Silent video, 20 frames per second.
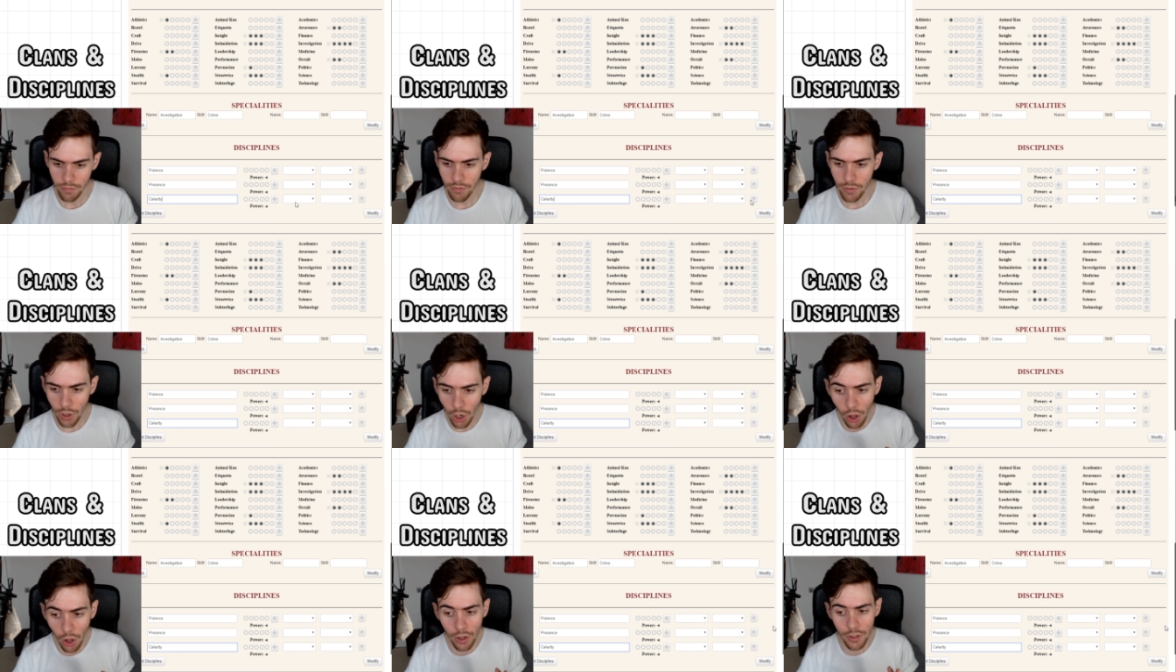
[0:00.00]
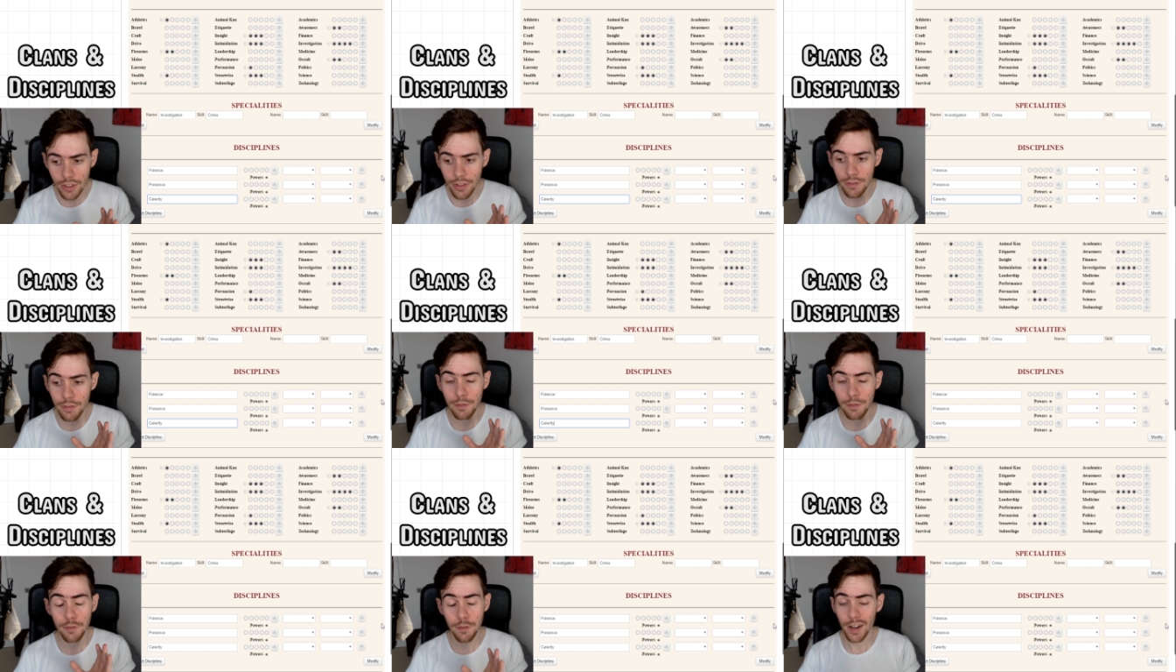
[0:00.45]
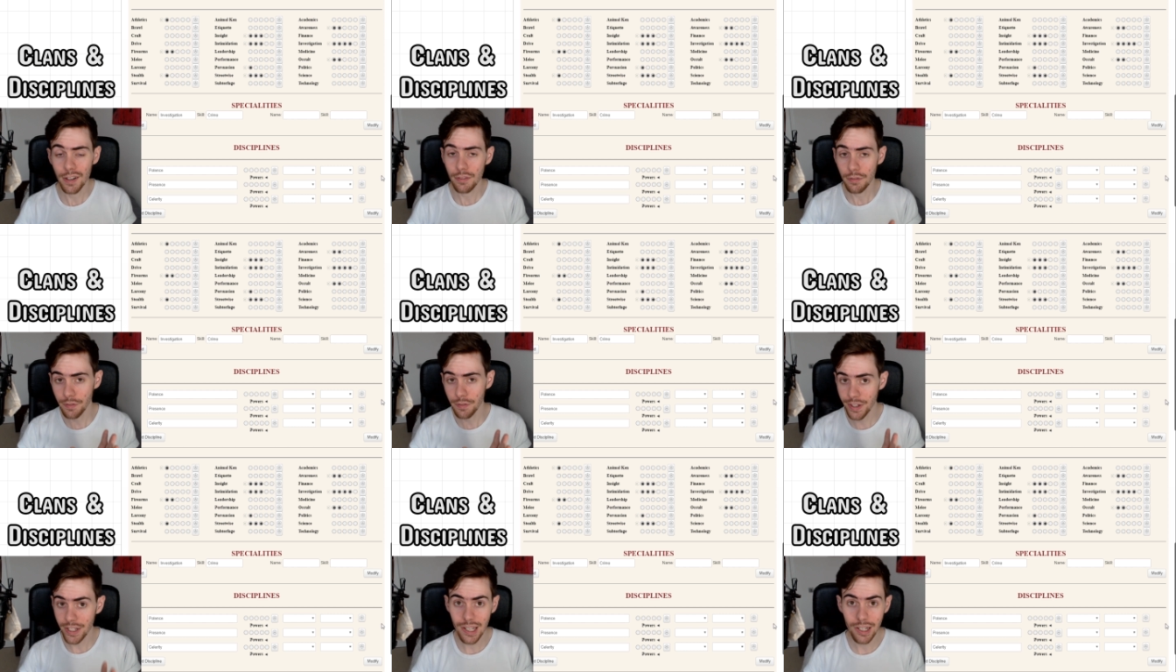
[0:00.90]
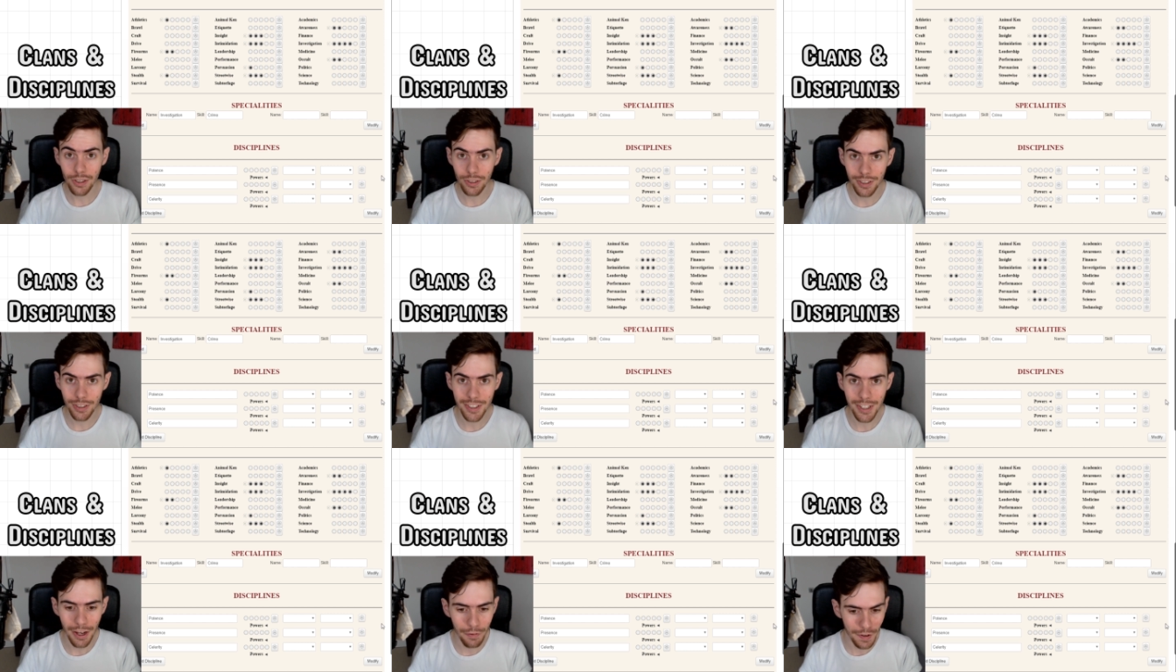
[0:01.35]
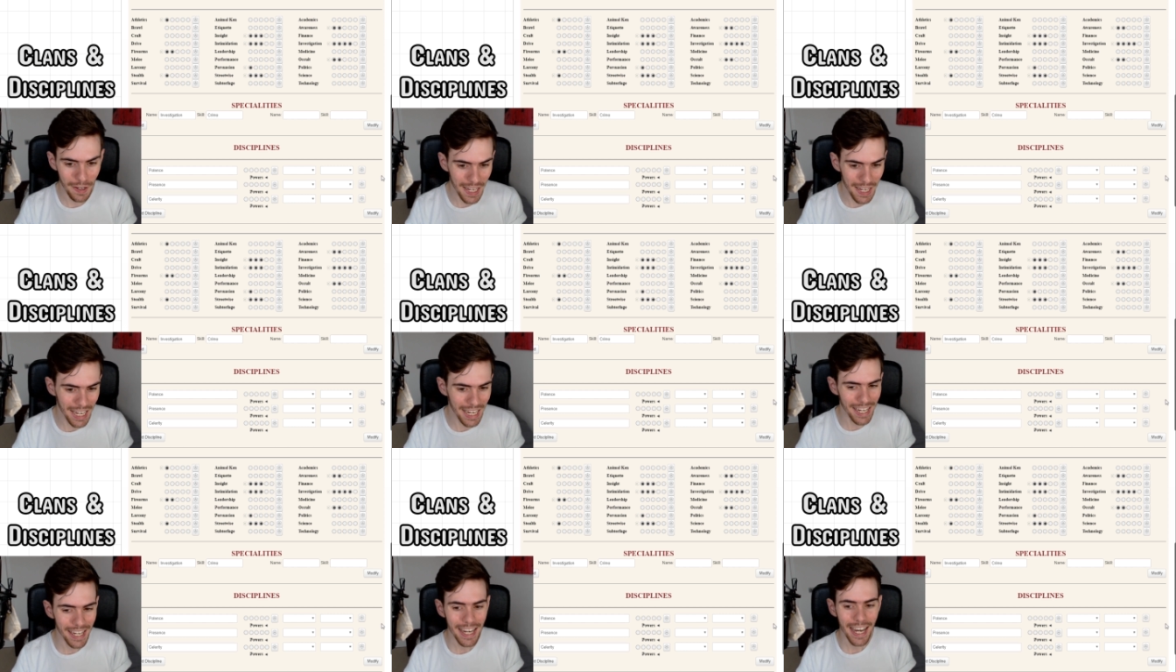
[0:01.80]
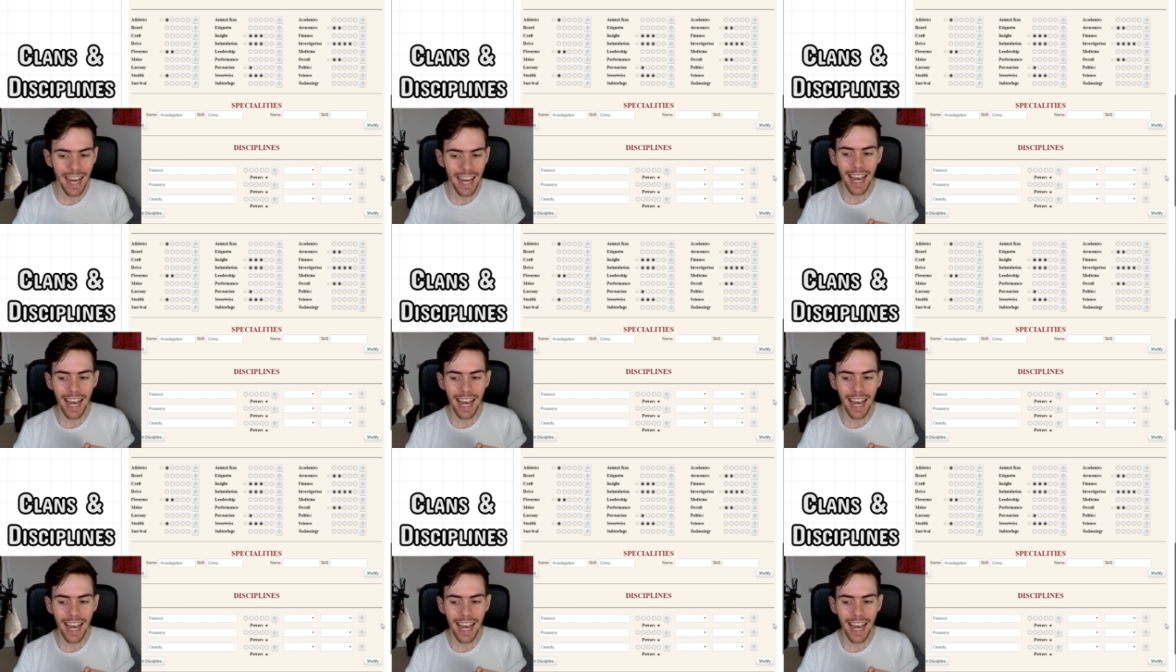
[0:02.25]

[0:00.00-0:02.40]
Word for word: Lots of fun physical stuff here,